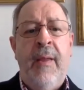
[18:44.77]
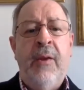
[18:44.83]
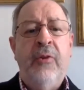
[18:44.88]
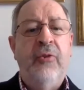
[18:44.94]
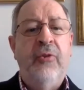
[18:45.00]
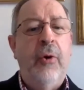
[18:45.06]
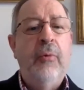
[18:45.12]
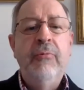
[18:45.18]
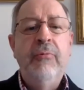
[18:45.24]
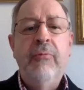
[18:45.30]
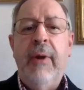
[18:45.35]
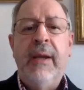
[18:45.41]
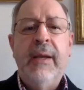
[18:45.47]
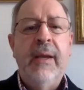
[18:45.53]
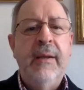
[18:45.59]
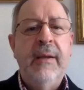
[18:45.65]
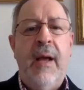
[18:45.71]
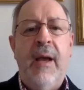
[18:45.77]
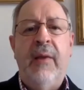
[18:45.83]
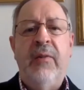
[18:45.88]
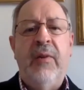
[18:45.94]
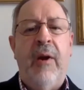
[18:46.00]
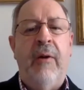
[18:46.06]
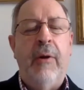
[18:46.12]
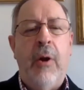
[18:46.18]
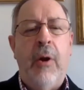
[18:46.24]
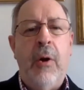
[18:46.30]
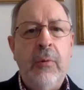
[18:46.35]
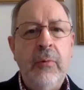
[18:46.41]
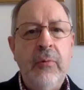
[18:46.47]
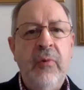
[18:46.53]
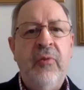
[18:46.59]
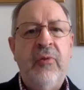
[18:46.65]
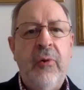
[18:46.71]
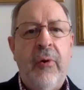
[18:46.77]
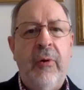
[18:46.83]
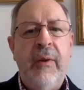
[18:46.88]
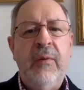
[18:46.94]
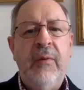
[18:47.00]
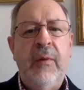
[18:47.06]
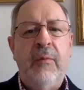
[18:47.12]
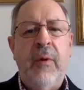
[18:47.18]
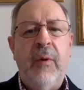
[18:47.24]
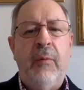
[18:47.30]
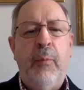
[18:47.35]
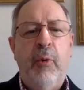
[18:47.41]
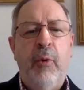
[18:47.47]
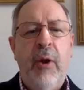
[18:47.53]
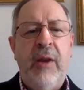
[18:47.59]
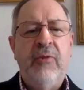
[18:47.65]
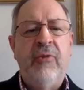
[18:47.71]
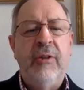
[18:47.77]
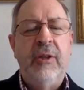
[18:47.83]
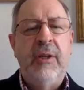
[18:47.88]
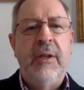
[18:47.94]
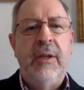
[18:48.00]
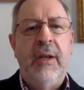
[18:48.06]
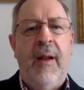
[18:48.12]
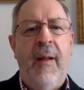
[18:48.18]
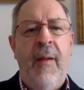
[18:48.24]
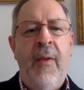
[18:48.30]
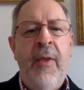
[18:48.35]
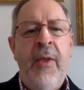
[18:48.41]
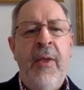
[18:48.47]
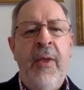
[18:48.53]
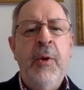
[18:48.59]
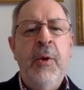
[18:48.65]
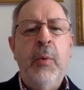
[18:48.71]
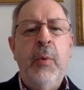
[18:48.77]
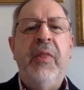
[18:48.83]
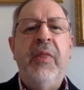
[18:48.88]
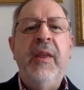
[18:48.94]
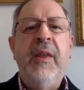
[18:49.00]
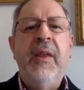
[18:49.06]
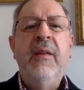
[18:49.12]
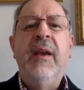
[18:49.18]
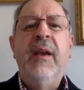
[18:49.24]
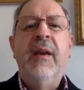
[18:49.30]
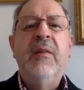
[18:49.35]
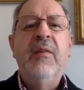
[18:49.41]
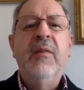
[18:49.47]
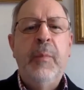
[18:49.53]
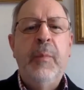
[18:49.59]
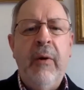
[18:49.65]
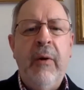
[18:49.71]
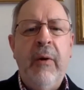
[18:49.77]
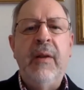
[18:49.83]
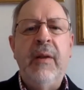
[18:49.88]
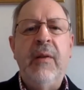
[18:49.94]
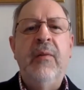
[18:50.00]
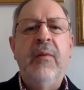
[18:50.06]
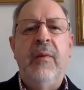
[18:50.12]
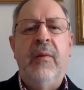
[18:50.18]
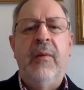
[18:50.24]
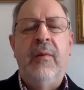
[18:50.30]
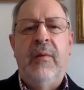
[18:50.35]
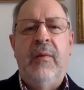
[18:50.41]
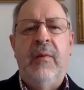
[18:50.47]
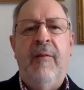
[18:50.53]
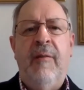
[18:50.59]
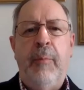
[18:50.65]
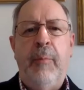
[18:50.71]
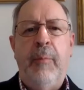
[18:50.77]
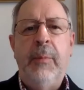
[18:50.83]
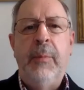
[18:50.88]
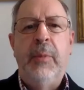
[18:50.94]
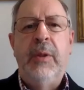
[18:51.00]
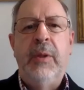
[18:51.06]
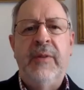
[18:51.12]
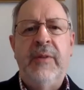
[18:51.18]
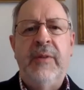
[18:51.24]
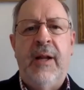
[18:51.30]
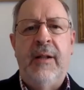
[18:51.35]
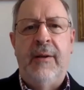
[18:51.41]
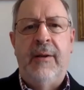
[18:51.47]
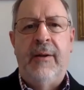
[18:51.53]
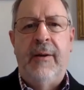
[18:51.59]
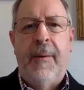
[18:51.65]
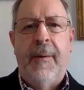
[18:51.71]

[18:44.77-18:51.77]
don't recognize our own stories of oppression within the experiences of people of color.